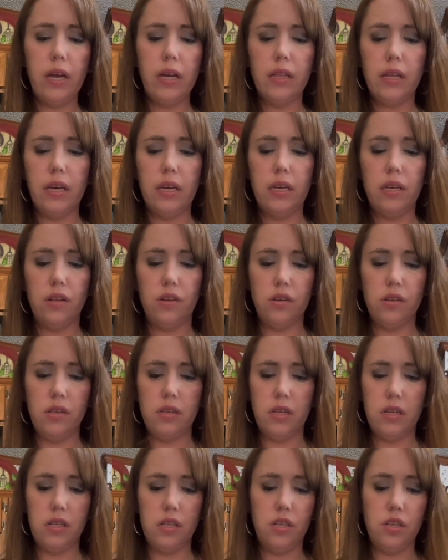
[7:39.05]
like
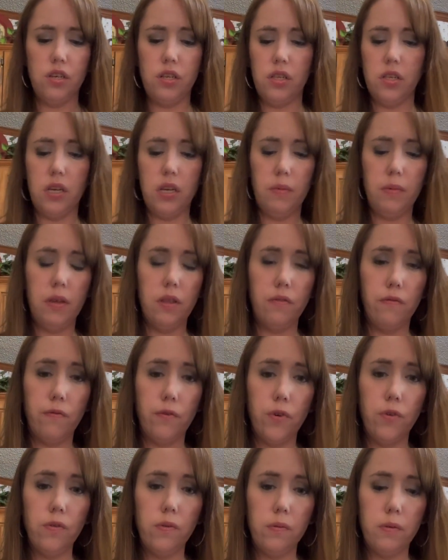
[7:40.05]
it's just going to be the
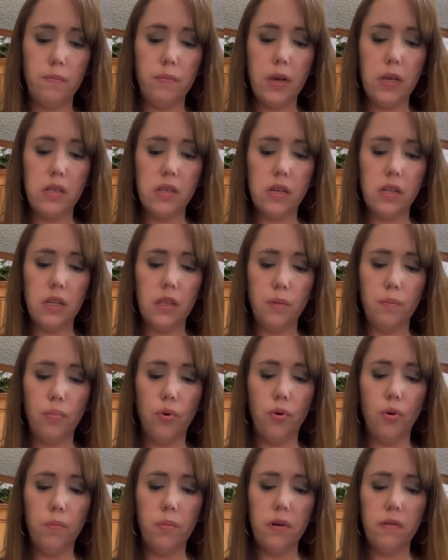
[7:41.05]
fruit, basically the
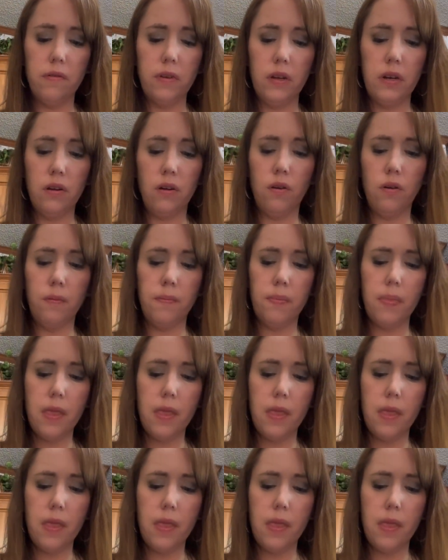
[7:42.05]
pulp of it and all,